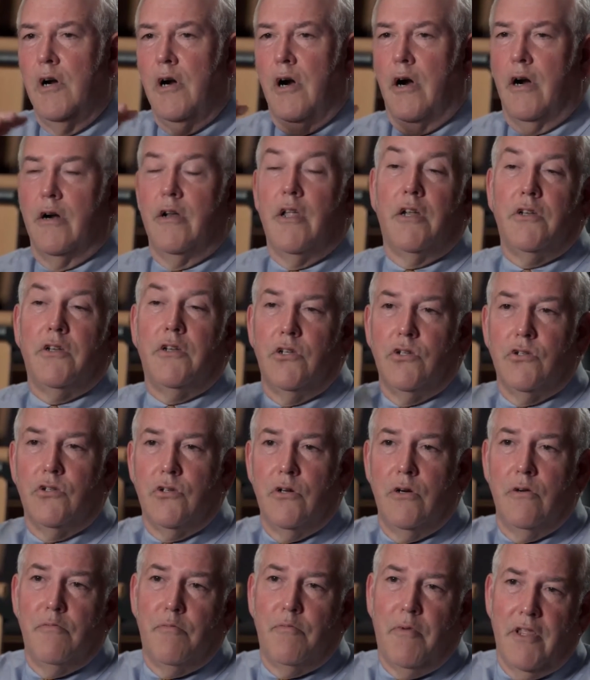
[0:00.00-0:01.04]
are not
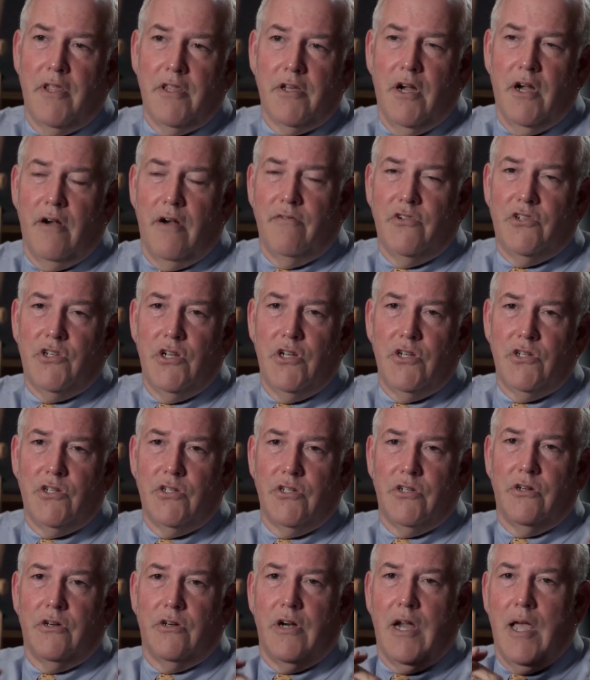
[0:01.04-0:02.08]
disturbed by the
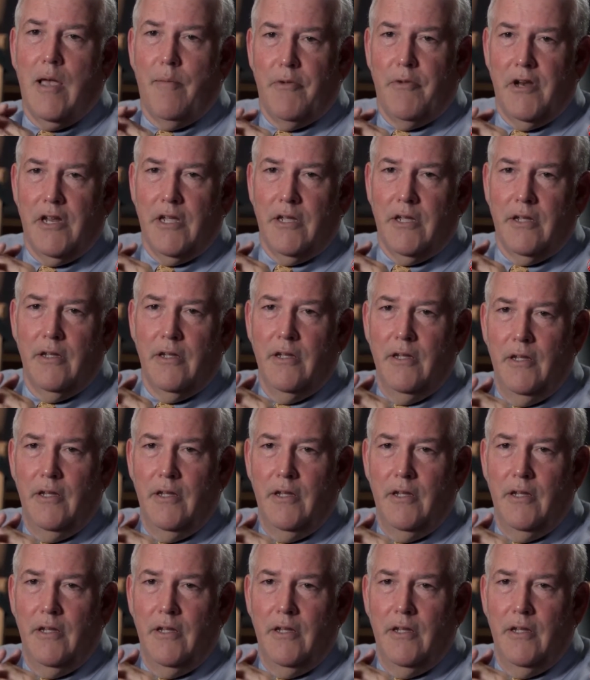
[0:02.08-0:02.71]
conversations that are happening